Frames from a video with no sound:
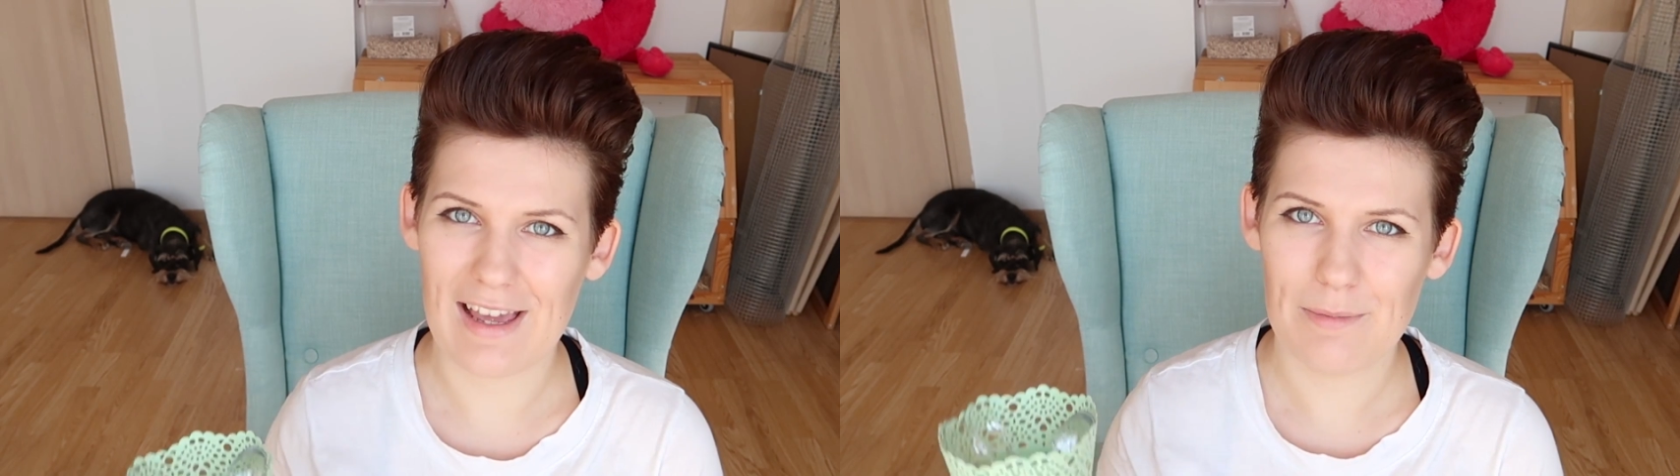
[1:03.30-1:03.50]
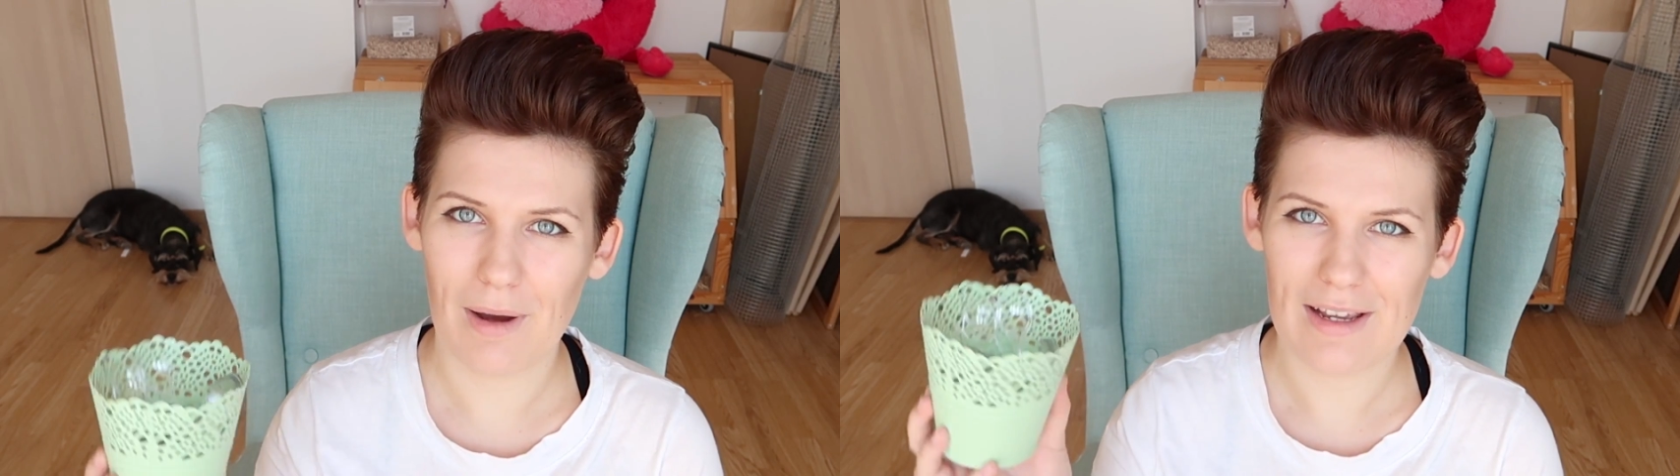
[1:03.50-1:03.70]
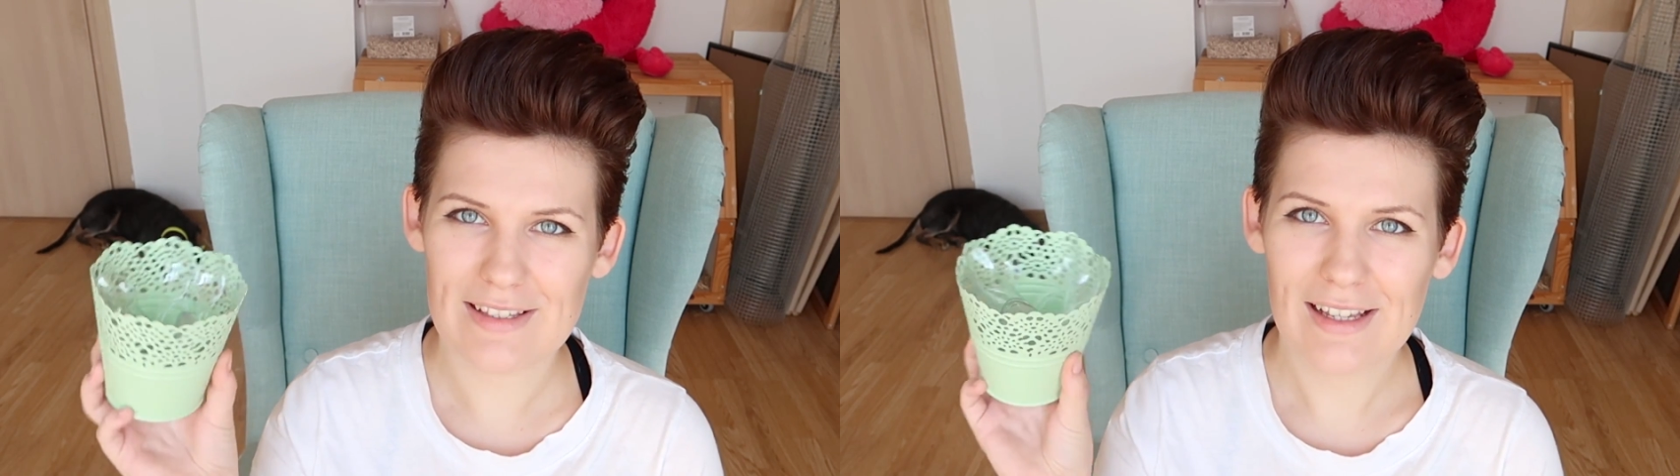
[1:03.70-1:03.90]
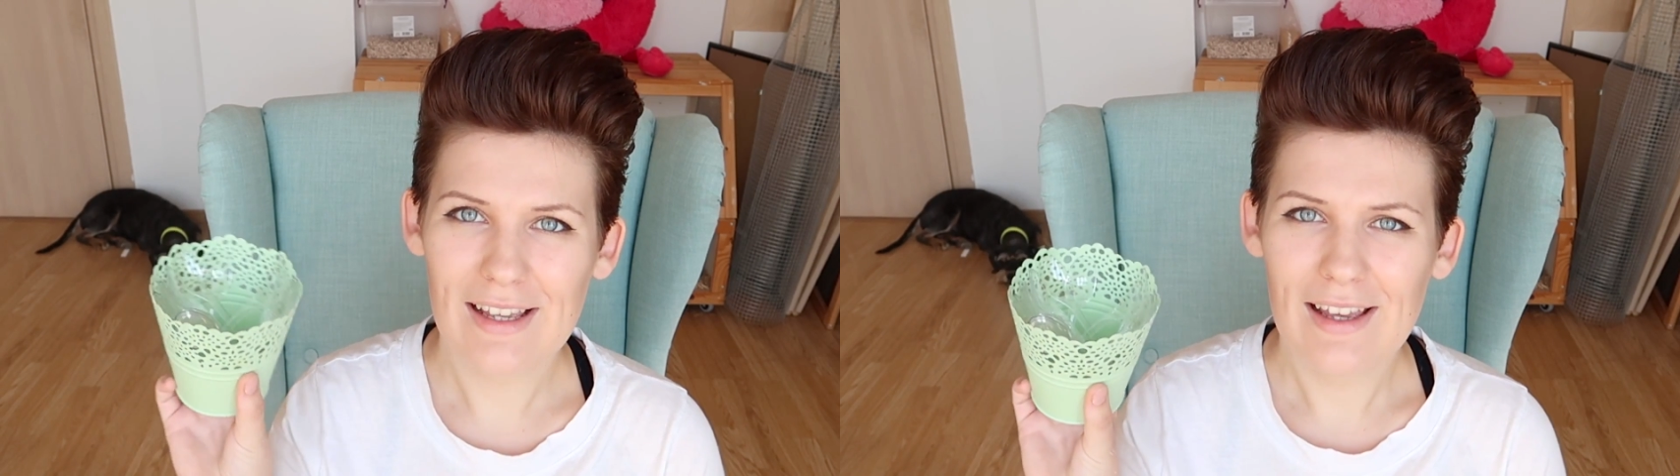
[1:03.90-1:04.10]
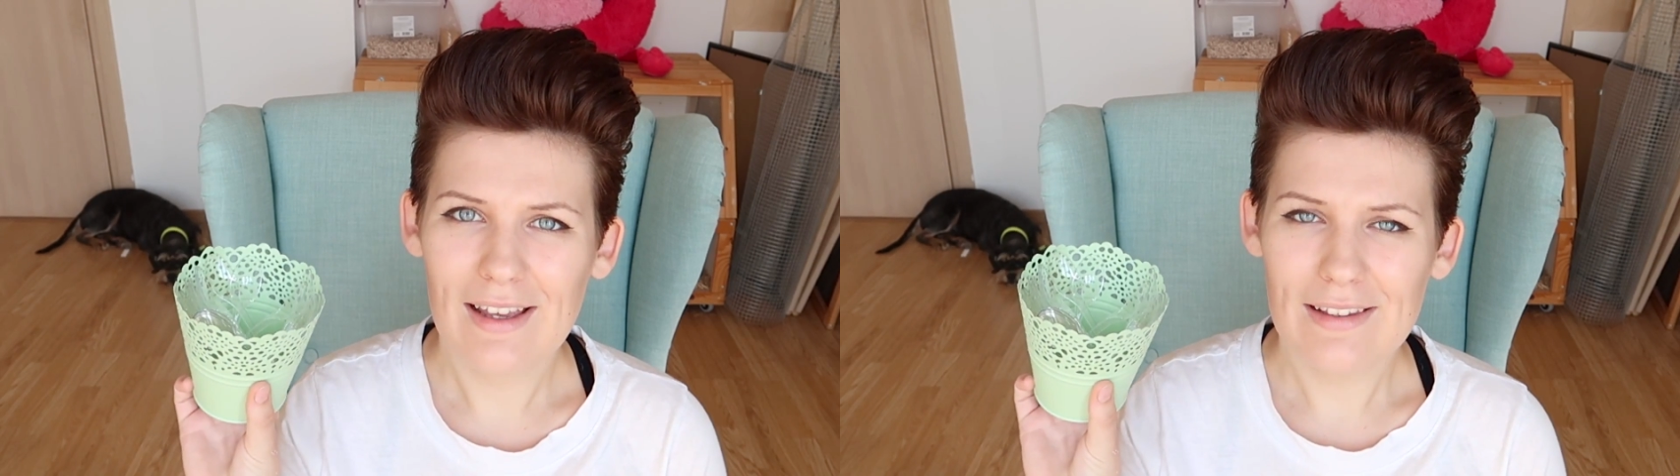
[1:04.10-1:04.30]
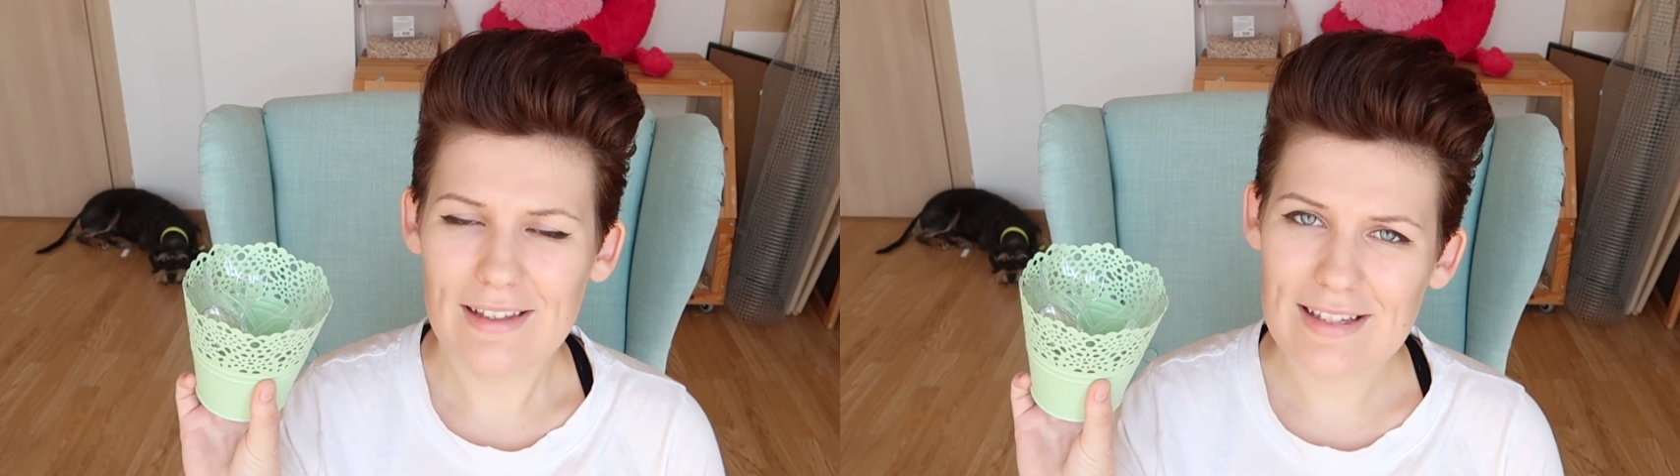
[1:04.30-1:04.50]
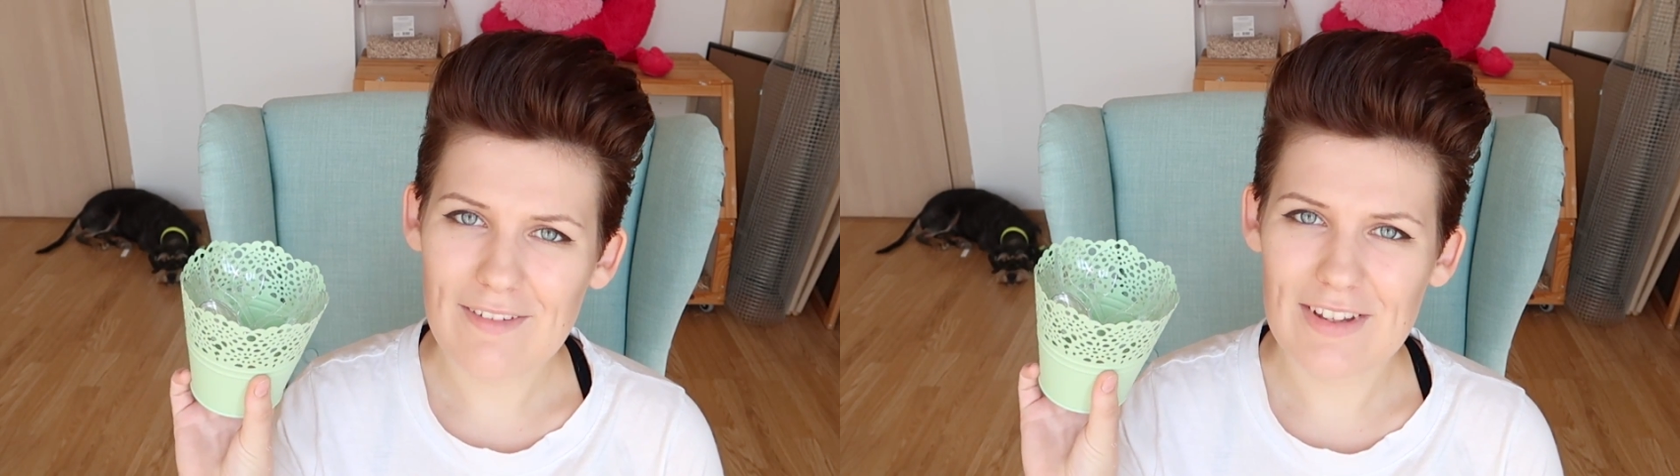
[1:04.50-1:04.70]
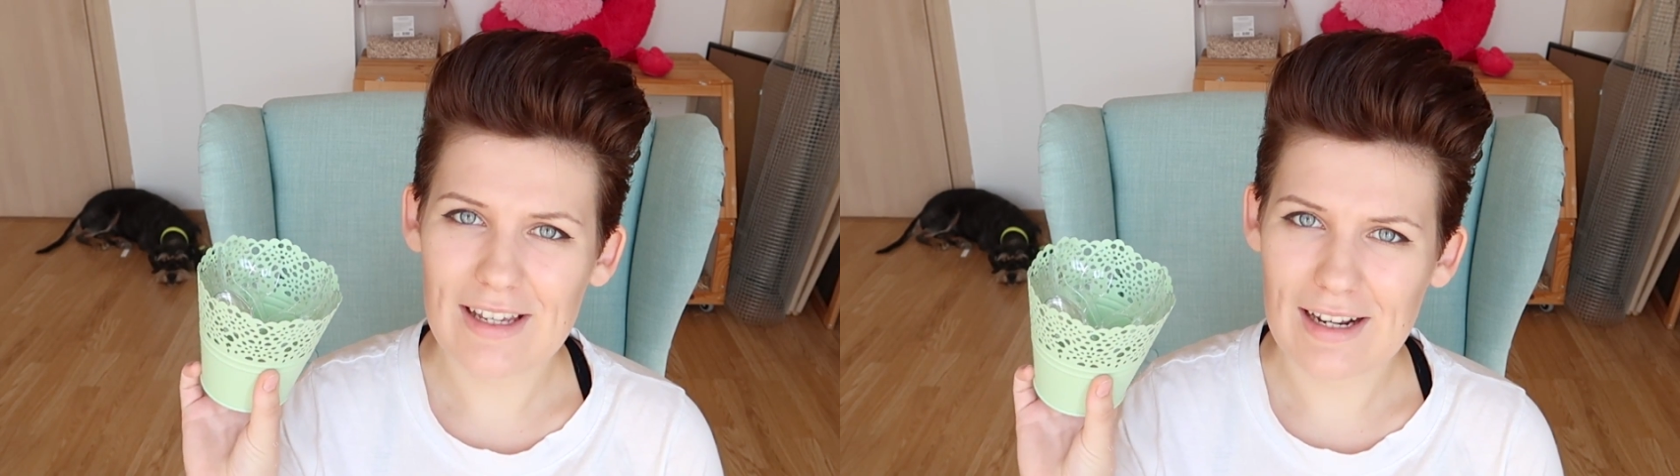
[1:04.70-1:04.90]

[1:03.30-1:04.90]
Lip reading: and mice. That's having a